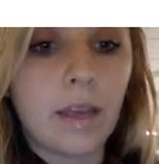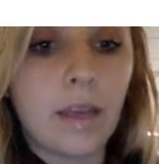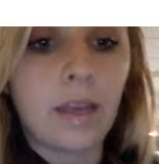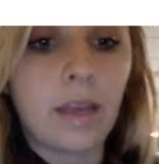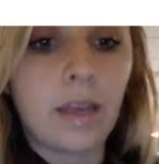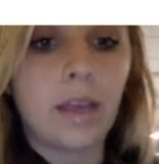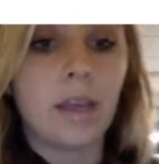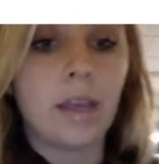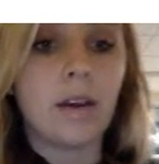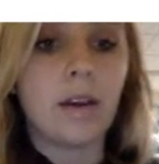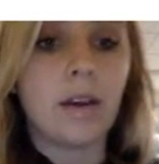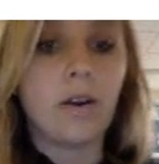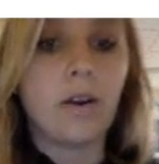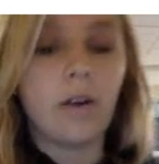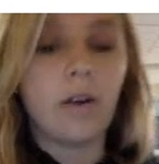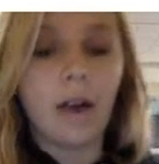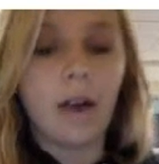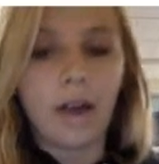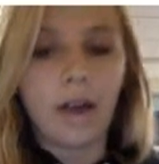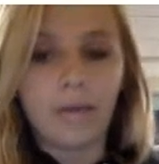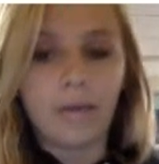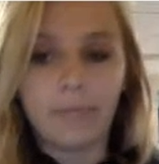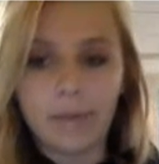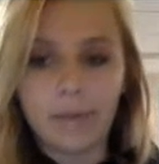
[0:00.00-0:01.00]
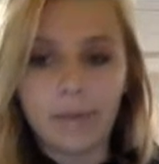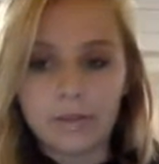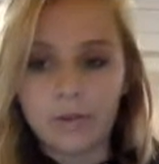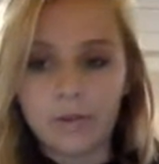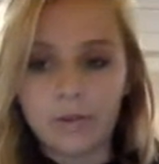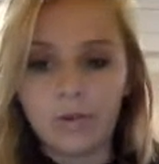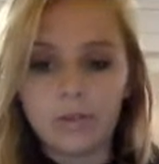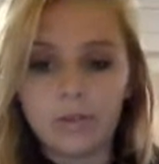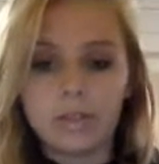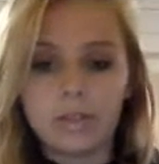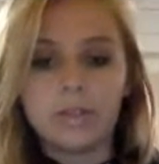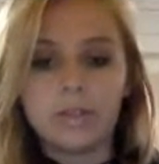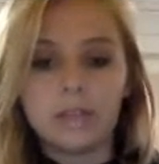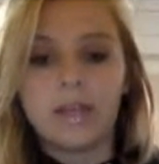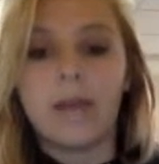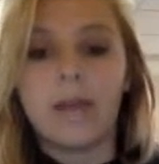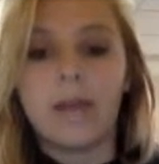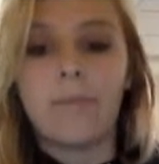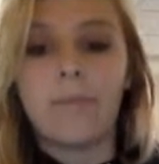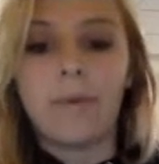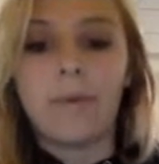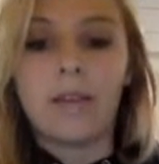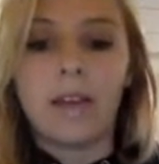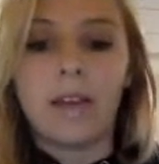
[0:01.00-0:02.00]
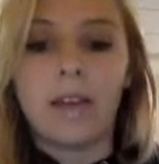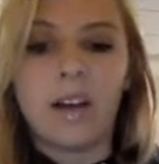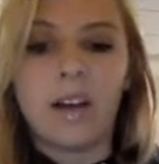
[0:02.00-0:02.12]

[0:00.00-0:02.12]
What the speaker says: know, I've been told to type in like